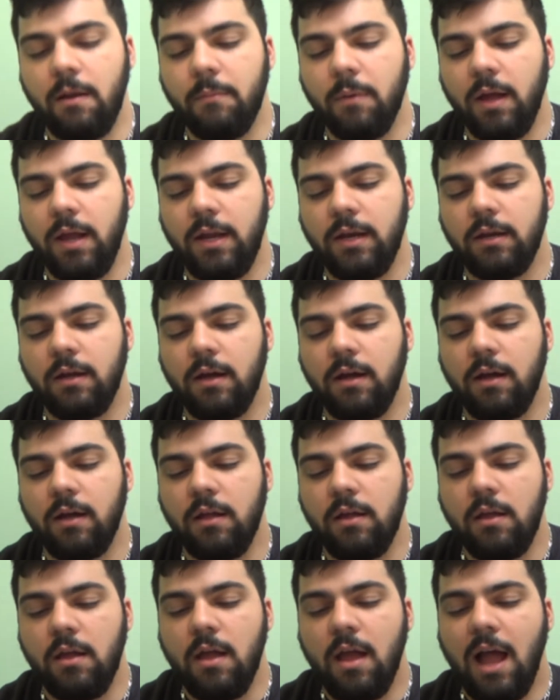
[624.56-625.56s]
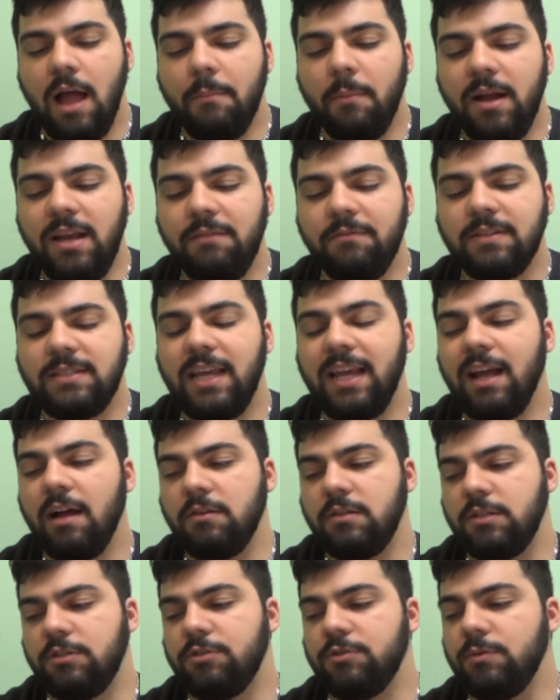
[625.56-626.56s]
or I might, uh, I might even take
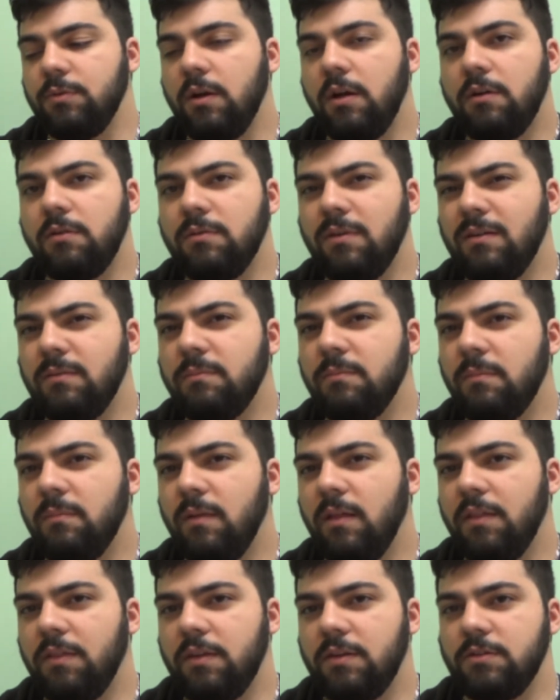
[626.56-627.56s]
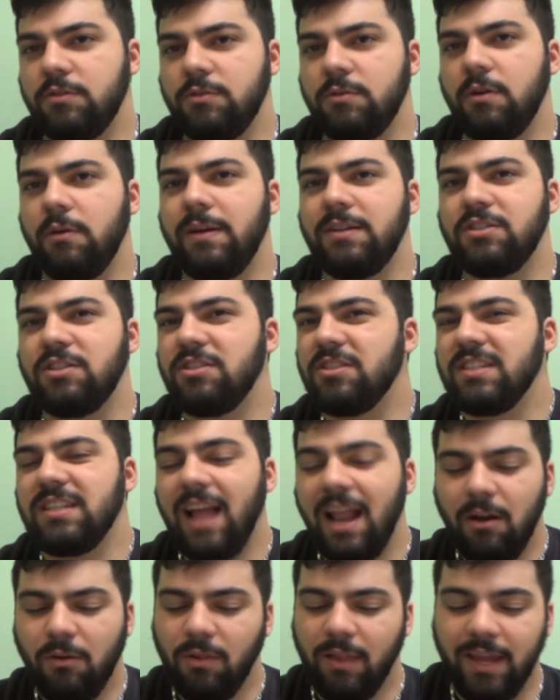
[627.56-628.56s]
out Destrudo, uh, the Destrudo engine. Just
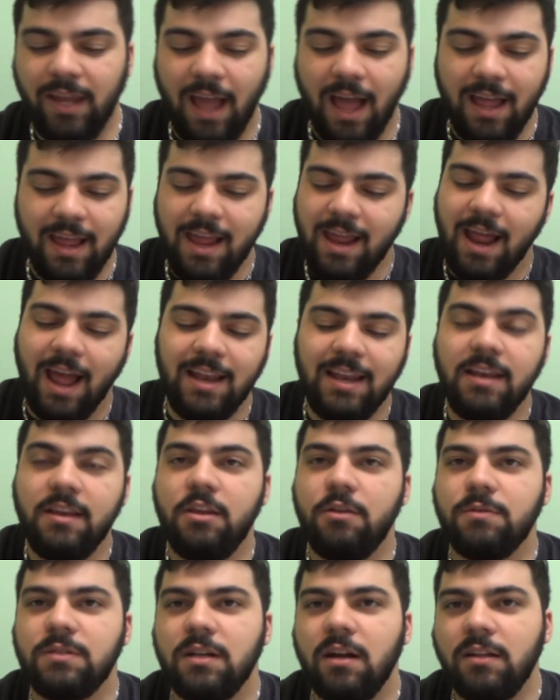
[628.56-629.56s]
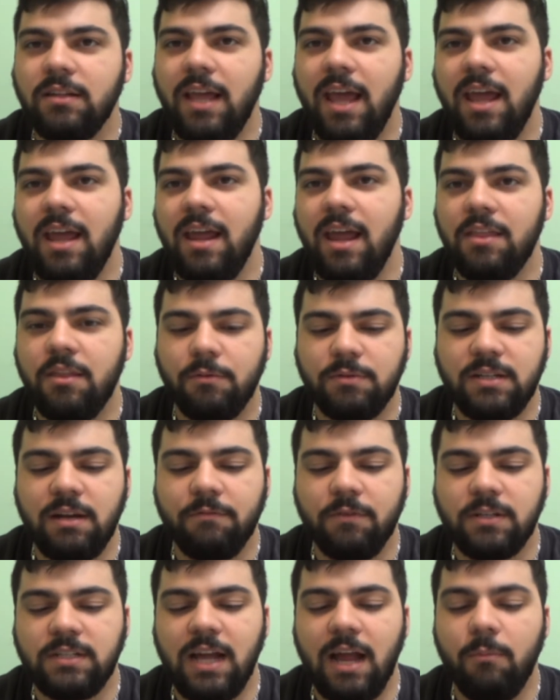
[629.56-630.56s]
'cause I don't like, I, I didn't use it all day, and there was
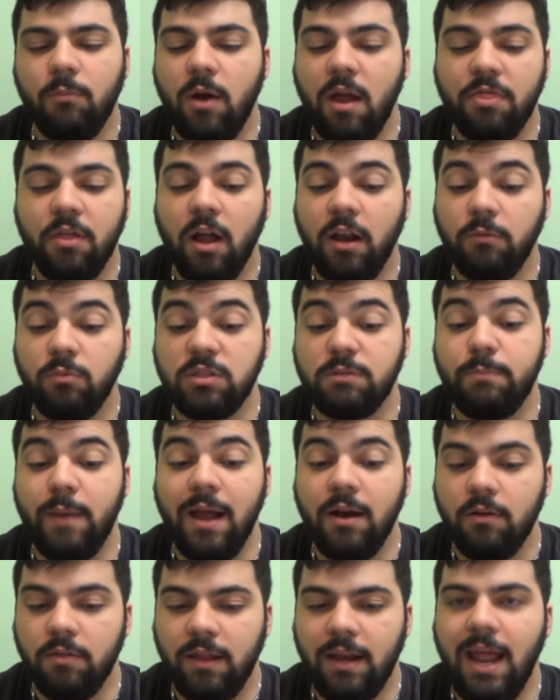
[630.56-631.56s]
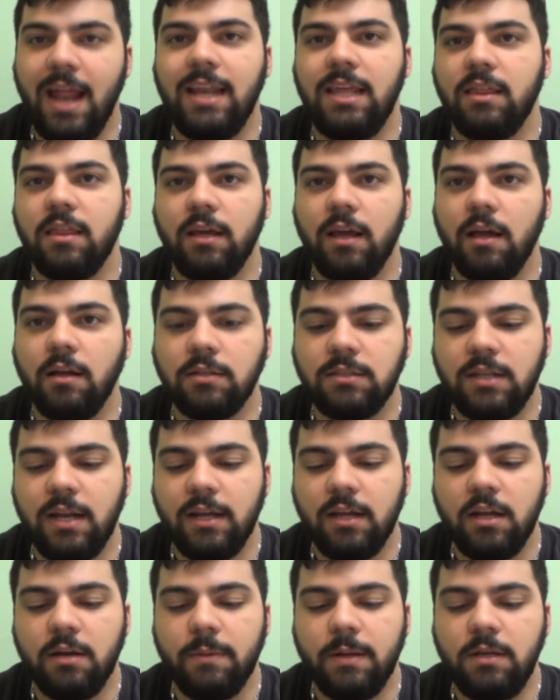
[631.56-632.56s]
never a time where I thought it was better than anything else that
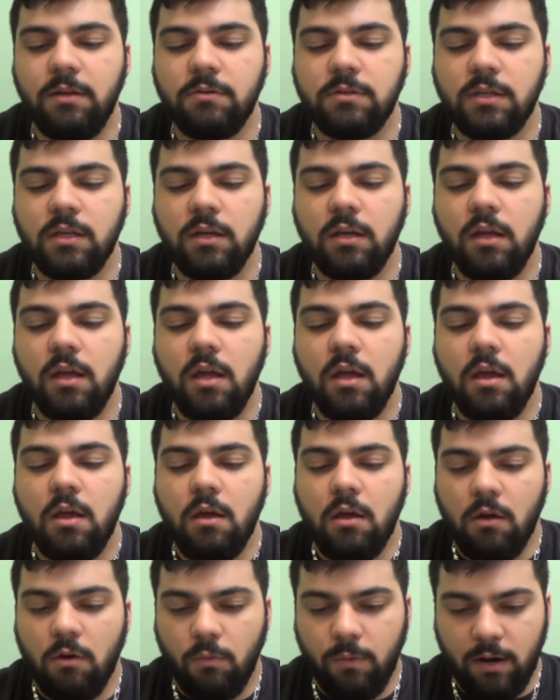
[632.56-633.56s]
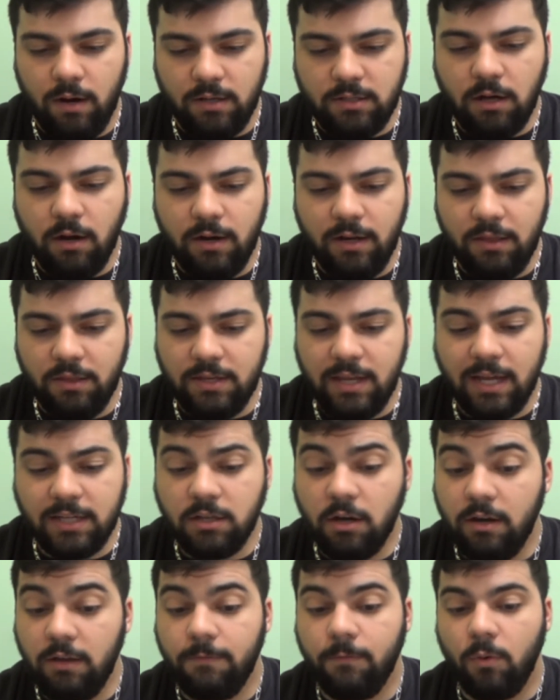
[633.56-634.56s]
I could have been using. Mm-hmm. Where it's already the
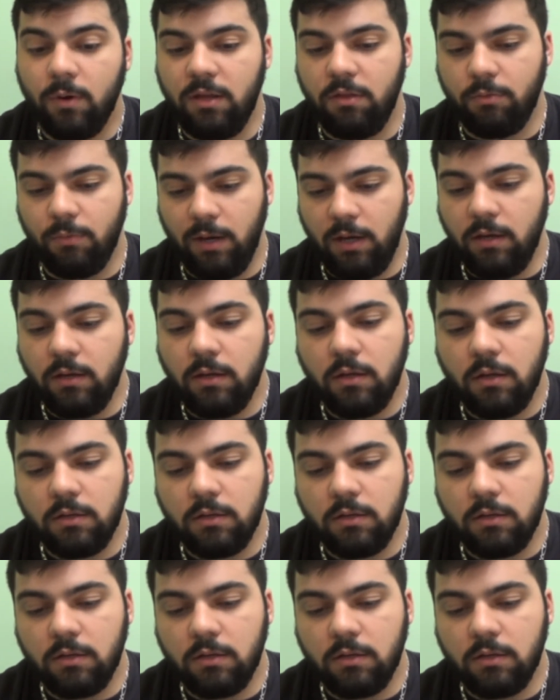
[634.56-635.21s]
deck's already forty-three,